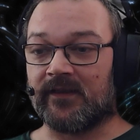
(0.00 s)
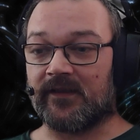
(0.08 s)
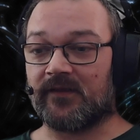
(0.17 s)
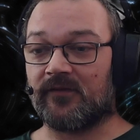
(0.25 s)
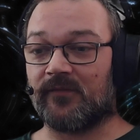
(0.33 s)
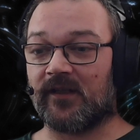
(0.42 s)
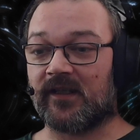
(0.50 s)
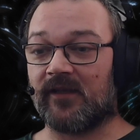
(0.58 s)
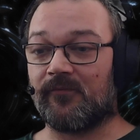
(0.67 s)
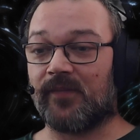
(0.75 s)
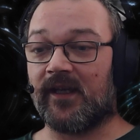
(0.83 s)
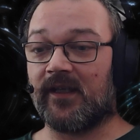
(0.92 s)
Antumbra
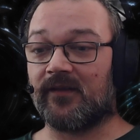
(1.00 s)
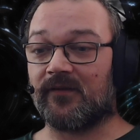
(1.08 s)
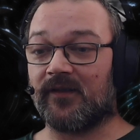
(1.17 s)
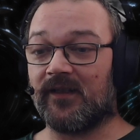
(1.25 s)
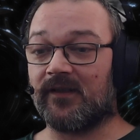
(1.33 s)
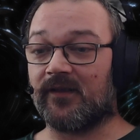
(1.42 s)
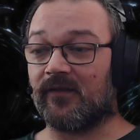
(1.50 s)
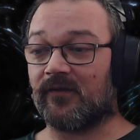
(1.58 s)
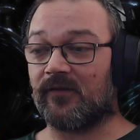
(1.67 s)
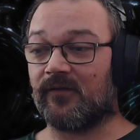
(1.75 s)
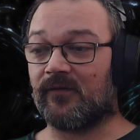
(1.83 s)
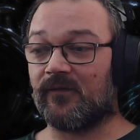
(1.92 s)
campaign on
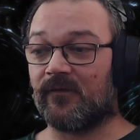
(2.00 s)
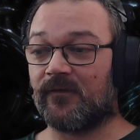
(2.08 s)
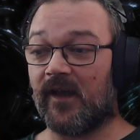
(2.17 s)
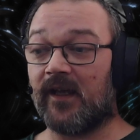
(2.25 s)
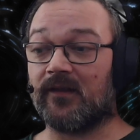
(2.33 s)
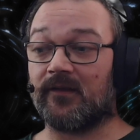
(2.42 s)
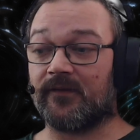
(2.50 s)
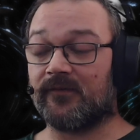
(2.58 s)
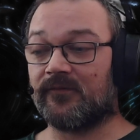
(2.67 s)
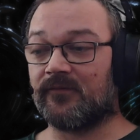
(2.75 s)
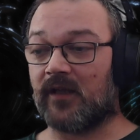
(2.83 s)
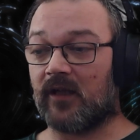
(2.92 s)
Indiegogo failed
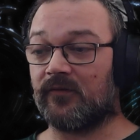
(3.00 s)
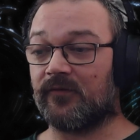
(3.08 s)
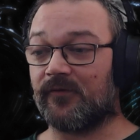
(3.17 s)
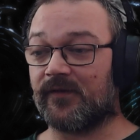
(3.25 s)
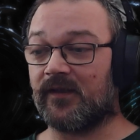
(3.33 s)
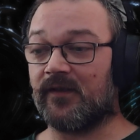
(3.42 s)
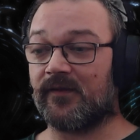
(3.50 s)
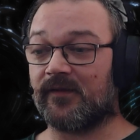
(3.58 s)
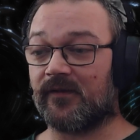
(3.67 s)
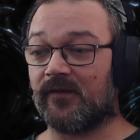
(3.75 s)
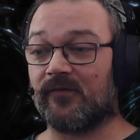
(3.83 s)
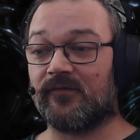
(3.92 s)
all those years
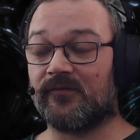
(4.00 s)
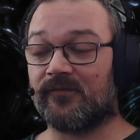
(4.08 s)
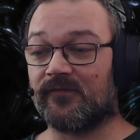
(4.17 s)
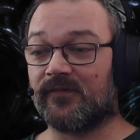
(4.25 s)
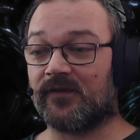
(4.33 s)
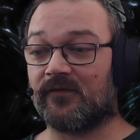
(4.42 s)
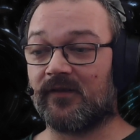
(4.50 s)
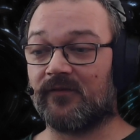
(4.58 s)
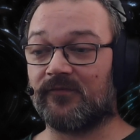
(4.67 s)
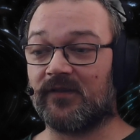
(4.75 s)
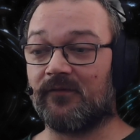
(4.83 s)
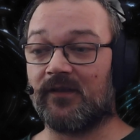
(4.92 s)
ago, so I'm
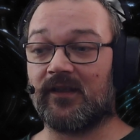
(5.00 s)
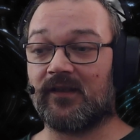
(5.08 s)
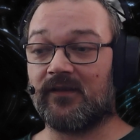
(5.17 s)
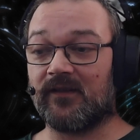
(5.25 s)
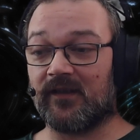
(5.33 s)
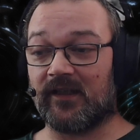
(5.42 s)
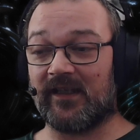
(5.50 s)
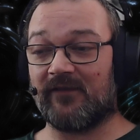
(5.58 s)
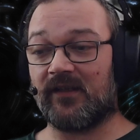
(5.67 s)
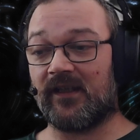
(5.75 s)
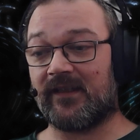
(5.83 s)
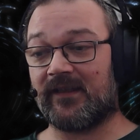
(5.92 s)
giving,
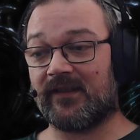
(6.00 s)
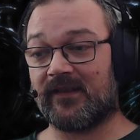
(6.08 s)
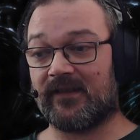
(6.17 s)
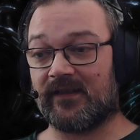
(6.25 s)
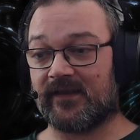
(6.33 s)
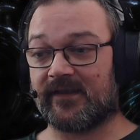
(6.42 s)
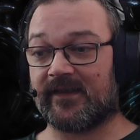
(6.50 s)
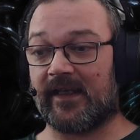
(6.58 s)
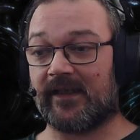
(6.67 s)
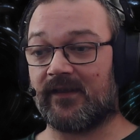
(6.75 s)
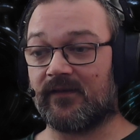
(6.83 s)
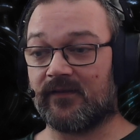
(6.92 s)
giving it a
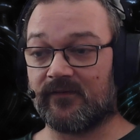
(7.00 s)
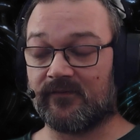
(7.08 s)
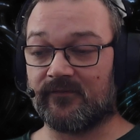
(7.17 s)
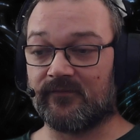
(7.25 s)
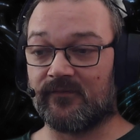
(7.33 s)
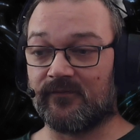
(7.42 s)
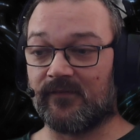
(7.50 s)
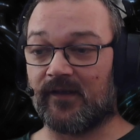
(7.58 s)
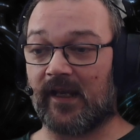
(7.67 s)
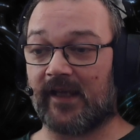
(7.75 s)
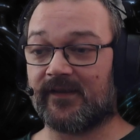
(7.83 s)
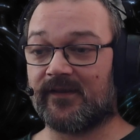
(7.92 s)
second
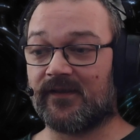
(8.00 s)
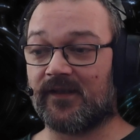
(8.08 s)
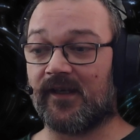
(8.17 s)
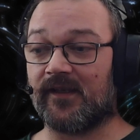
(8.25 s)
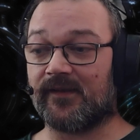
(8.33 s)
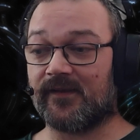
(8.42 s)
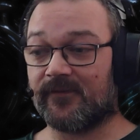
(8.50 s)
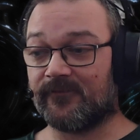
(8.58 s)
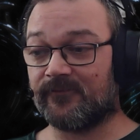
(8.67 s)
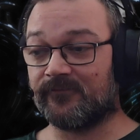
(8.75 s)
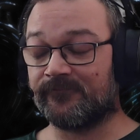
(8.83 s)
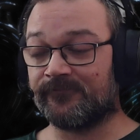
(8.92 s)
last chance.
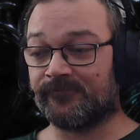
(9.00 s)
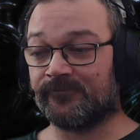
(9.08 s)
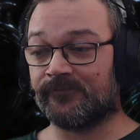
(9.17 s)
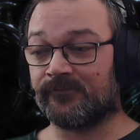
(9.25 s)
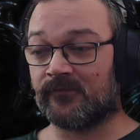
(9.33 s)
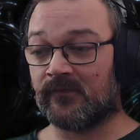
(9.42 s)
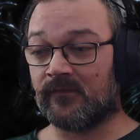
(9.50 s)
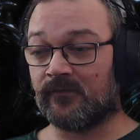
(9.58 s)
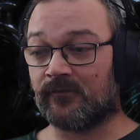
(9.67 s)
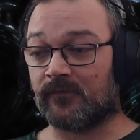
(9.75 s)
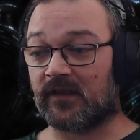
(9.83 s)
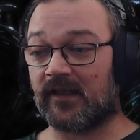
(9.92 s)

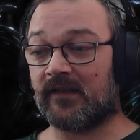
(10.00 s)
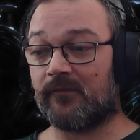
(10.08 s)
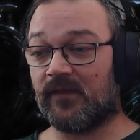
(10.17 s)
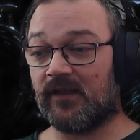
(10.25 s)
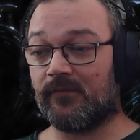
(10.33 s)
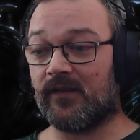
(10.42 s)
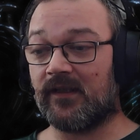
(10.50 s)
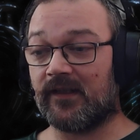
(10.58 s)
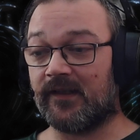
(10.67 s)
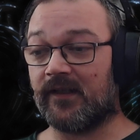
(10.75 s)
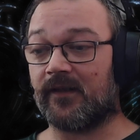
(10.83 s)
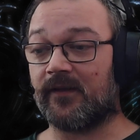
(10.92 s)
But let me be
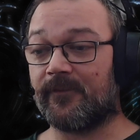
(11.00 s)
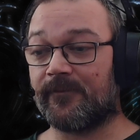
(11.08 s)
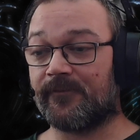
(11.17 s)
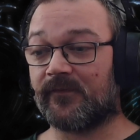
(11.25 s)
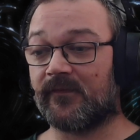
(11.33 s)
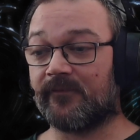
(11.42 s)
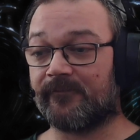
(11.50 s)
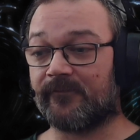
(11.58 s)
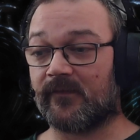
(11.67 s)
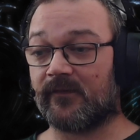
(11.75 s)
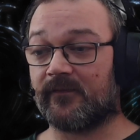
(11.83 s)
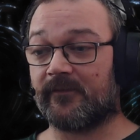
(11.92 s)
clear,
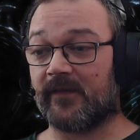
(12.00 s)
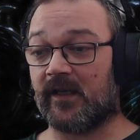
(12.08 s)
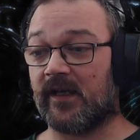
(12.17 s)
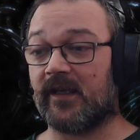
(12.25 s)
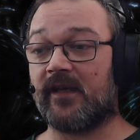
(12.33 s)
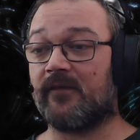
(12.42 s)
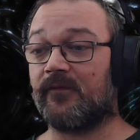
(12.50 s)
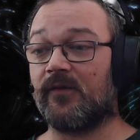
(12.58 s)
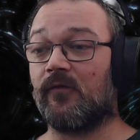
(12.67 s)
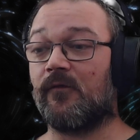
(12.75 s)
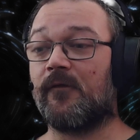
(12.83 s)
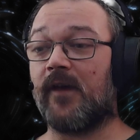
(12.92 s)
I have no
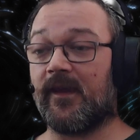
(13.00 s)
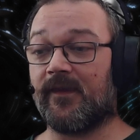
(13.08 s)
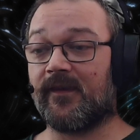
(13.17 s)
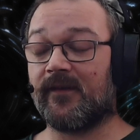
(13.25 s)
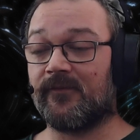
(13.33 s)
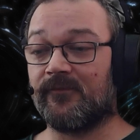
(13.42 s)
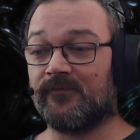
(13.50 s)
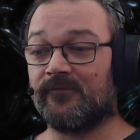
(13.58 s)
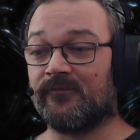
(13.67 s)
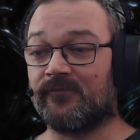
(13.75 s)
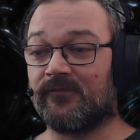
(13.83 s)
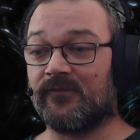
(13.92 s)
faith
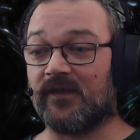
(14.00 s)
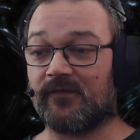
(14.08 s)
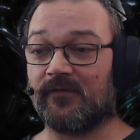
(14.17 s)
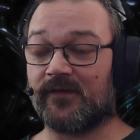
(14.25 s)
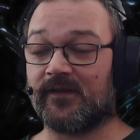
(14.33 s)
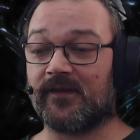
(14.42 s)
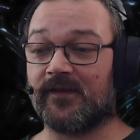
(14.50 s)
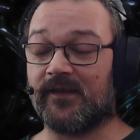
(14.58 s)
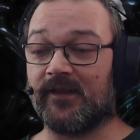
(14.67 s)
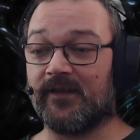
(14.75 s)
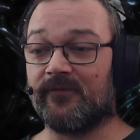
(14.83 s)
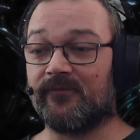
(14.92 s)
this will succeed.